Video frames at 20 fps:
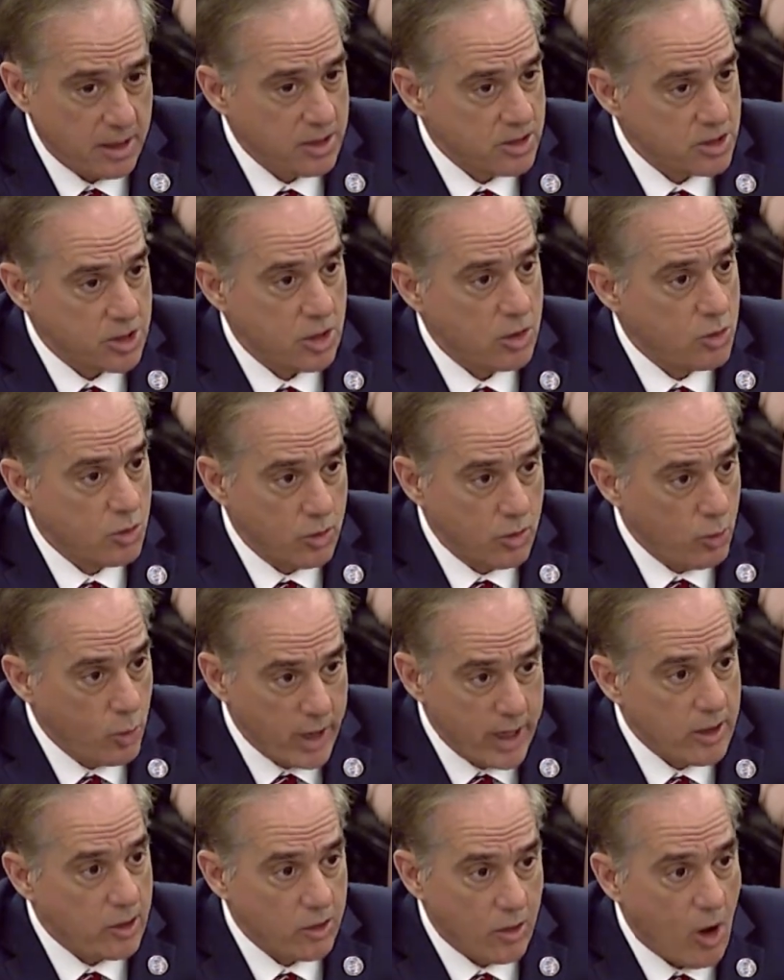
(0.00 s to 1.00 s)
So
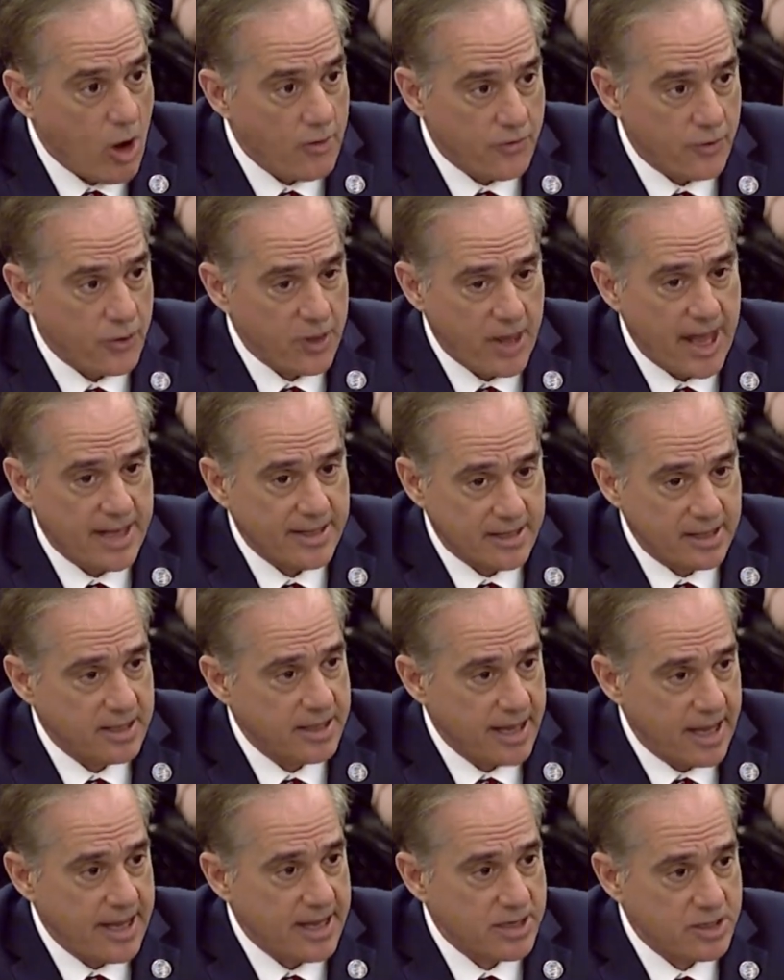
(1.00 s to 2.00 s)
we don't offer that
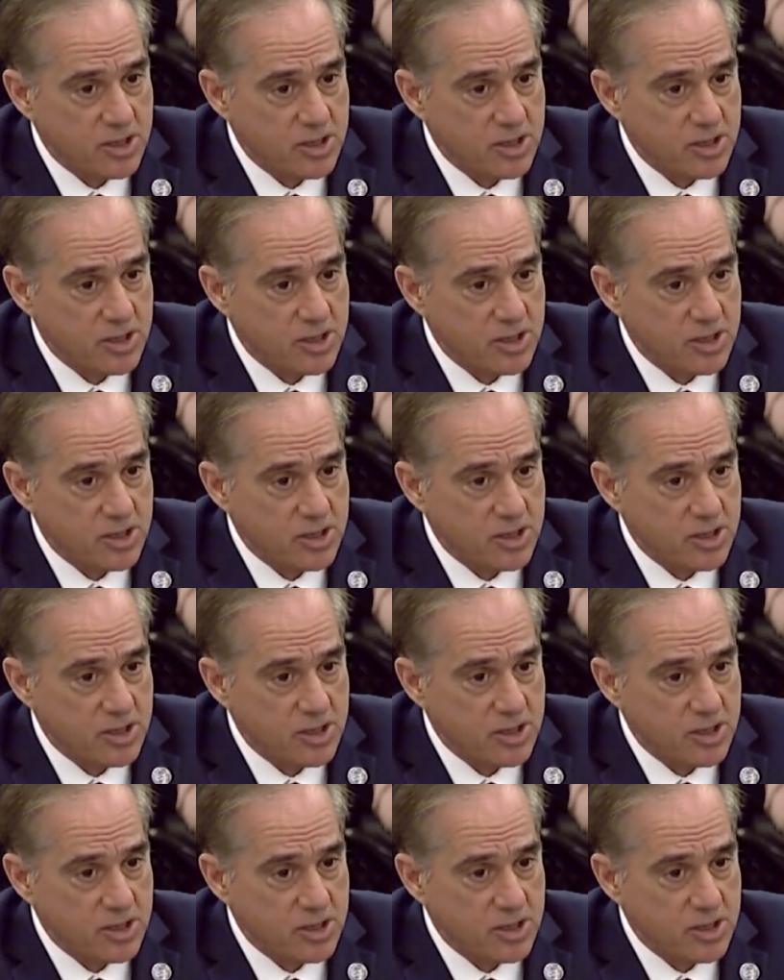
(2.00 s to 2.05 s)
today.